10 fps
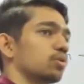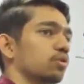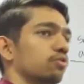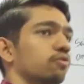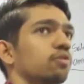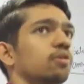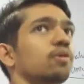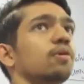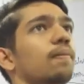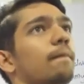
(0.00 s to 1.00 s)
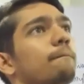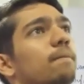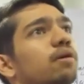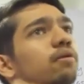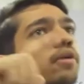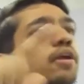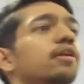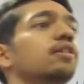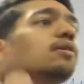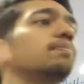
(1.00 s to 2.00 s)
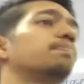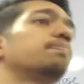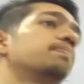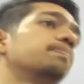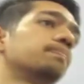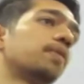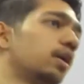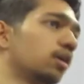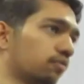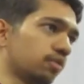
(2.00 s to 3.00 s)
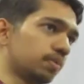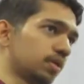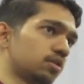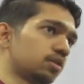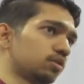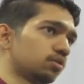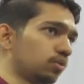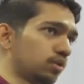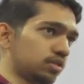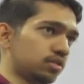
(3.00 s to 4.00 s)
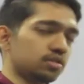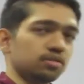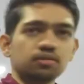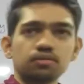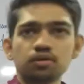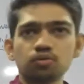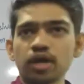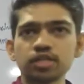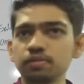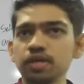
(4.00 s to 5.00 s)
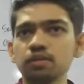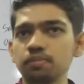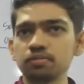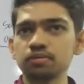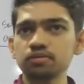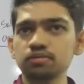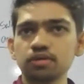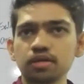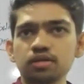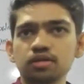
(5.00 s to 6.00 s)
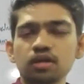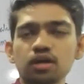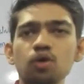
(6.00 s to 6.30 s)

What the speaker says: sort of read the mind of the person who has made the paper, right?